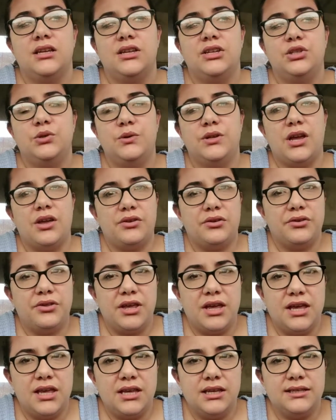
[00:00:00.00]
doing other
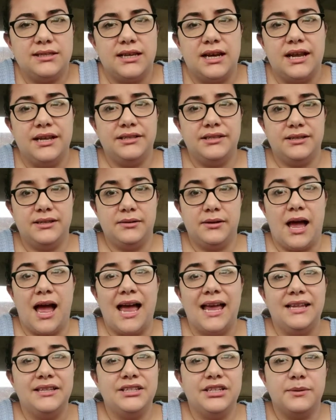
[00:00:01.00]
things, and I
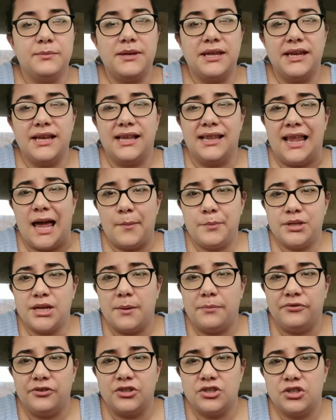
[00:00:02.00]
ended up getting a
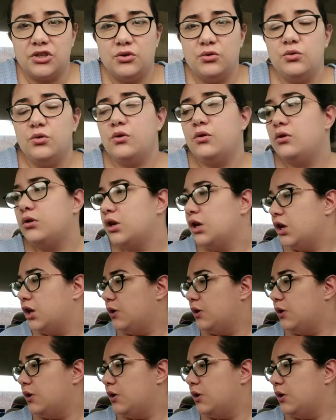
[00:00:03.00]
laptop for school,